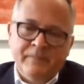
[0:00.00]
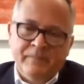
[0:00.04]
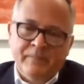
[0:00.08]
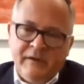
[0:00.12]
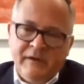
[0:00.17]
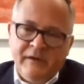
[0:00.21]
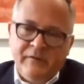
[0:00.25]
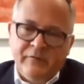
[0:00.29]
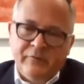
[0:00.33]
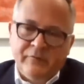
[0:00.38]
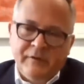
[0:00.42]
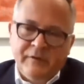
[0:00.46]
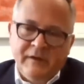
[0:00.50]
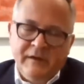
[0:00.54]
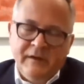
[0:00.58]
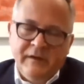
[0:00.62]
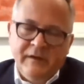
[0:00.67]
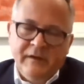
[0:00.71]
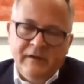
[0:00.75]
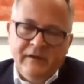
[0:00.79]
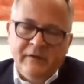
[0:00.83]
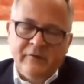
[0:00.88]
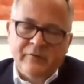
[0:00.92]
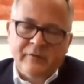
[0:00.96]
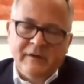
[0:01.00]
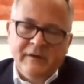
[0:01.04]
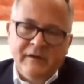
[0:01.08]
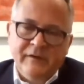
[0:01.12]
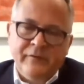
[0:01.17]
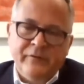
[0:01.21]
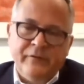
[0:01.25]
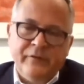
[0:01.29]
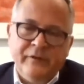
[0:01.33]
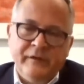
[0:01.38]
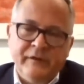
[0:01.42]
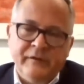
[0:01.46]
It's really
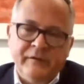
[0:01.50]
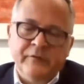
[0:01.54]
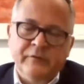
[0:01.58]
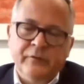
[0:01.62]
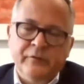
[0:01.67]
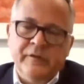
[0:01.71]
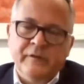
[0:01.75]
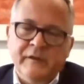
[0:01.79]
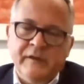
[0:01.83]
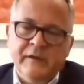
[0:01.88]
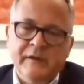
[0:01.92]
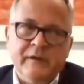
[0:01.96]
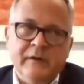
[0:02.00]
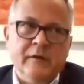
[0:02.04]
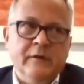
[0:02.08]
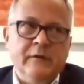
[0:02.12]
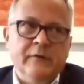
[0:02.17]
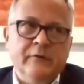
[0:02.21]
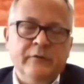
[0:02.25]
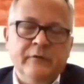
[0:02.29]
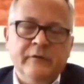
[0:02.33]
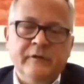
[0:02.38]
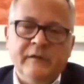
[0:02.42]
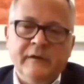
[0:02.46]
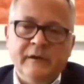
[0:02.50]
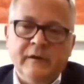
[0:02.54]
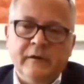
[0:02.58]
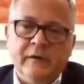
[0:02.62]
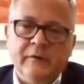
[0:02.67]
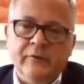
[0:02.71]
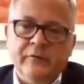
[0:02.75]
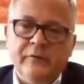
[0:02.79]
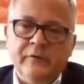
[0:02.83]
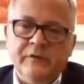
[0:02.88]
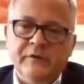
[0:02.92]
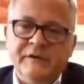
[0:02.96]
fit to
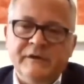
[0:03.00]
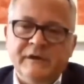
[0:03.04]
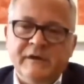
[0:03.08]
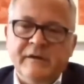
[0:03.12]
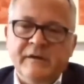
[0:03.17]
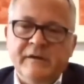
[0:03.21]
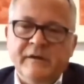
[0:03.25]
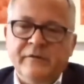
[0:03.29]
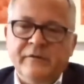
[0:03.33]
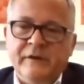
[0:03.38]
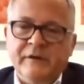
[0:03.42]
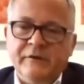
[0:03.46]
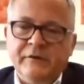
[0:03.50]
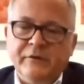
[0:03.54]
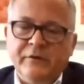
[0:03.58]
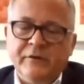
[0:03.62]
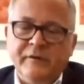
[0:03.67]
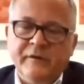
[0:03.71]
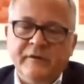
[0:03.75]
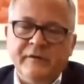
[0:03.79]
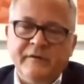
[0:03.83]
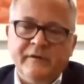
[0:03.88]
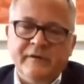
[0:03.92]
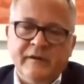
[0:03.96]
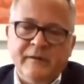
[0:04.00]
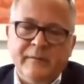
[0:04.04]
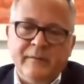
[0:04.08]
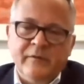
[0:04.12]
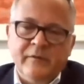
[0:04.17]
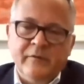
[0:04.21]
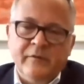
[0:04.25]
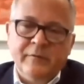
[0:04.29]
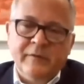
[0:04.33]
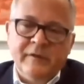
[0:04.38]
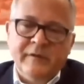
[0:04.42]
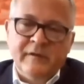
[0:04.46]
the Chinese financial system and
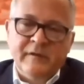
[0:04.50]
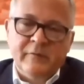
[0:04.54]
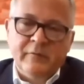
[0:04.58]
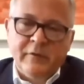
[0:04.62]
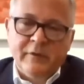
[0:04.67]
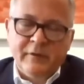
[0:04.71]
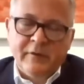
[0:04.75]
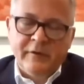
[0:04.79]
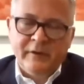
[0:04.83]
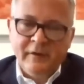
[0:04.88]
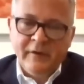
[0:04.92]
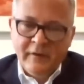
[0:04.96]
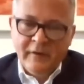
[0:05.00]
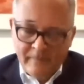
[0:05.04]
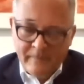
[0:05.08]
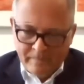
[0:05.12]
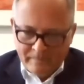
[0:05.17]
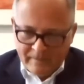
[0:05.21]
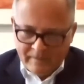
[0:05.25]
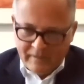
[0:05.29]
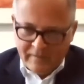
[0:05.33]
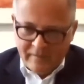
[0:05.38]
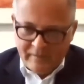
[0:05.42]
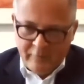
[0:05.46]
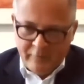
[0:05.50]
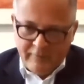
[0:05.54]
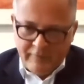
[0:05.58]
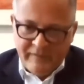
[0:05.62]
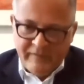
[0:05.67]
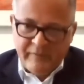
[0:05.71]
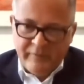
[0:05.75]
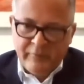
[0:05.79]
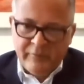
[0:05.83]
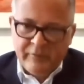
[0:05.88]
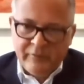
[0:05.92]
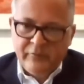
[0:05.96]
the way they work and the way
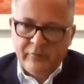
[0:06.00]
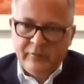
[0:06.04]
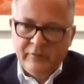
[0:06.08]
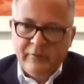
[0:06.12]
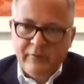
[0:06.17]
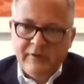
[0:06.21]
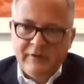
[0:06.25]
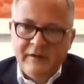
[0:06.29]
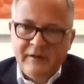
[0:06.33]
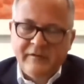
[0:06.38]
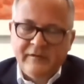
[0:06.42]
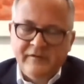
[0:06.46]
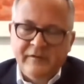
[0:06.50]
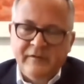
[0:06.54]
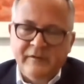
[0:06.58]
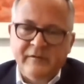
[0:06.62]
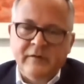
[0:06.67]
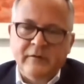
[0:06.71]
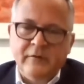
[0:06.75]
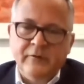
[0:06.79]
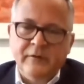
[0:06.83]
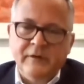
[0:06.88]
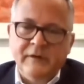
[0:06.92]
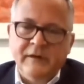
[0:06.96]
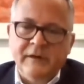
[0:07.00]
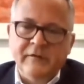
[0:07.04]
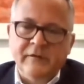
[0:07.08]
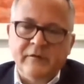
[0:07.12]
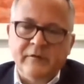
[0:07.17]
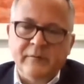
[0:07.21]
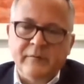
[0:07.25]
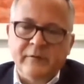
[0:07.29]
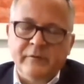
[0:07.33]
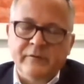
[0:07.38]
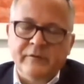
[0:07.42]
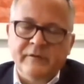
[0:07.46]
they want to regulate it, including in
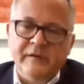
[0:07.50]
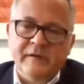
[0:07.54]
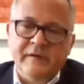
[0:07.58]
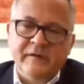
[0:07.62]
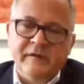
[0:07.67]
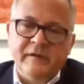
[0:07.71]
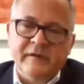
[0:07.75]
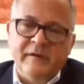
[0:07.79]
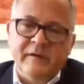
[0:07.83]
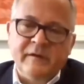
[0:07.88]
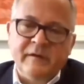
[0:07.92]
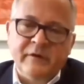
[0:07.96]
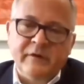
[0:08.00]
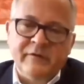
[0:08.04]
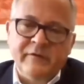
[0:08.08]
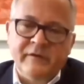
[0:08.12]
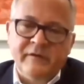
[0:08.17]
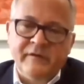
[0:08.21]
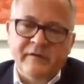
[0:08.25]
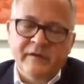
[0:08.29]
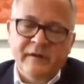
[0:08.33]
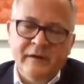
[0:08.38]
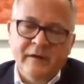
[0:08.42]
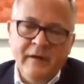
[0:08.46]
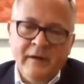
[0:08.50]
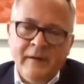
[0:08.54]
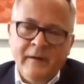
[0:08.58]
terms of data and privacy.